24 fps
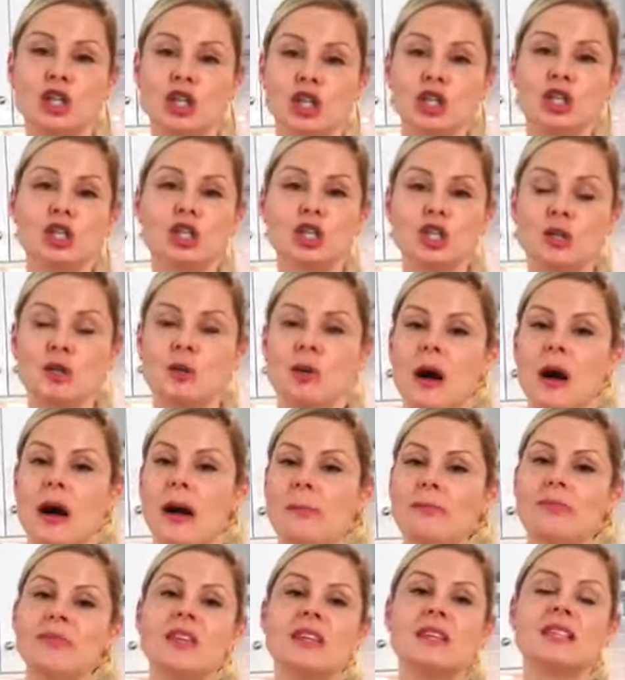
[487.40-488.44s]
just do
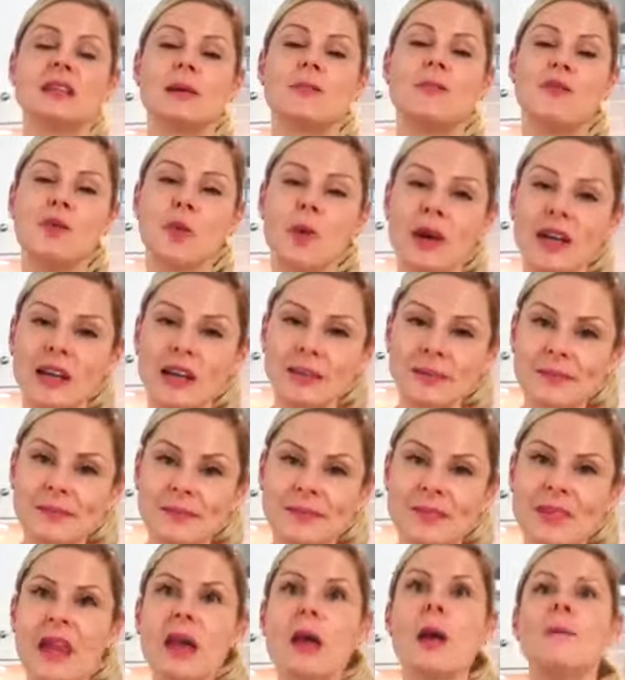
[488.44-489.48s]
um, some foil
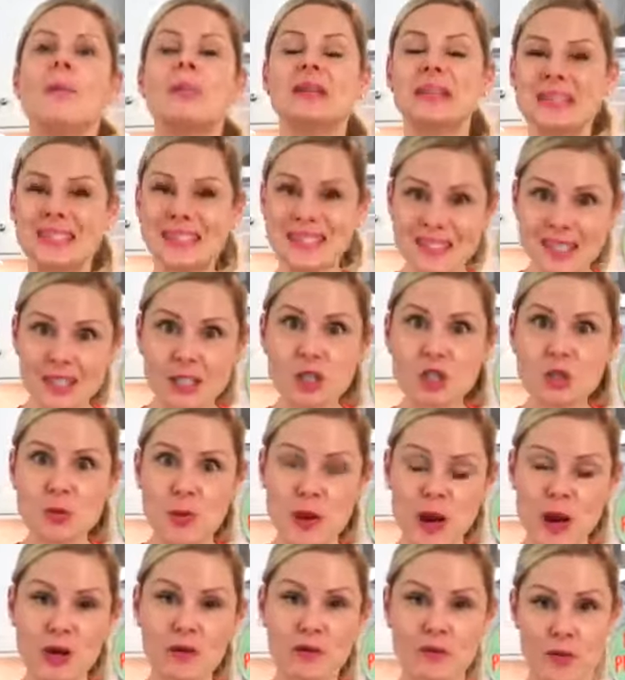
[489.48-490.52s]
but still
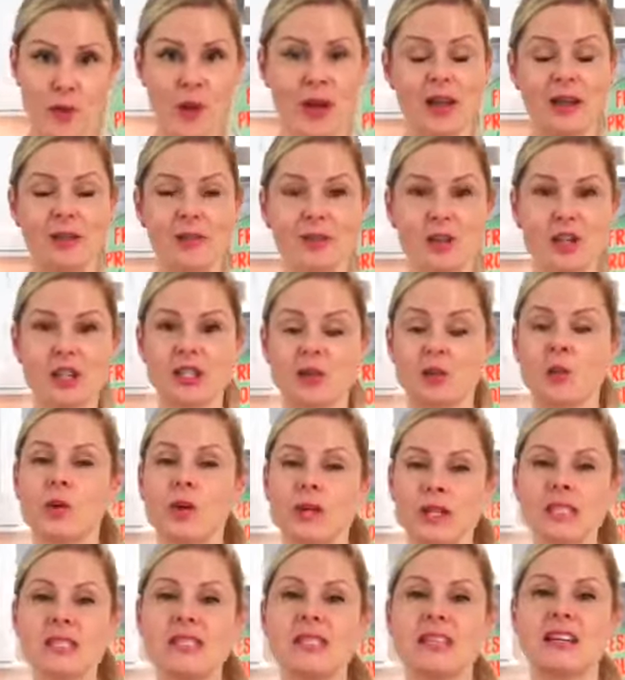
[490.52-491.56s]
spray your foil because it
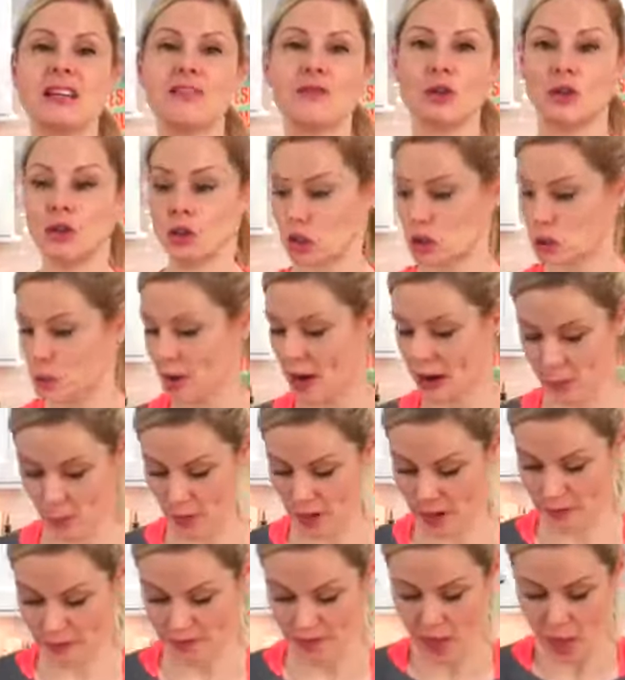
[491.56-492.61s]
will stick if you don't spray,
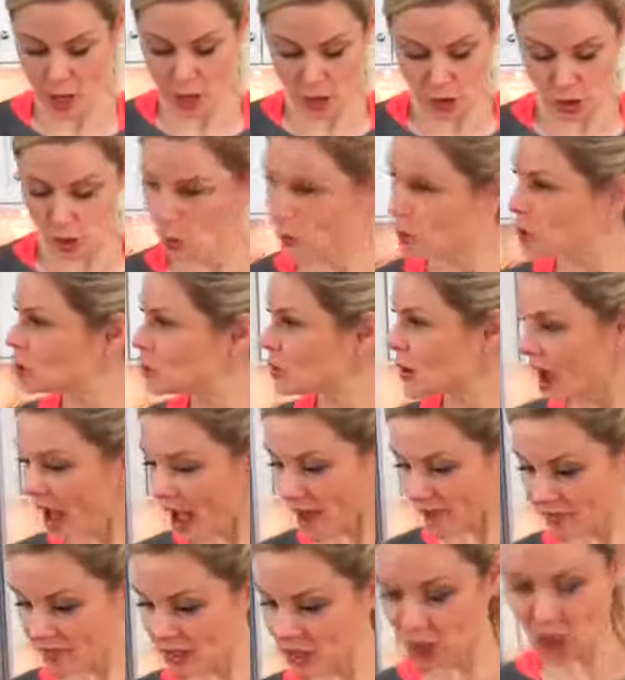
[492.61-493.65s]
okay? So once you
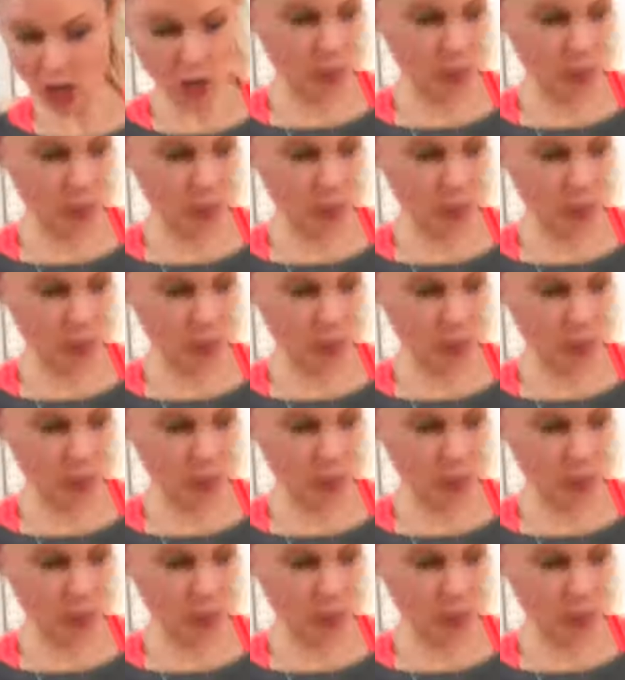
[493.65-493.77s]
have this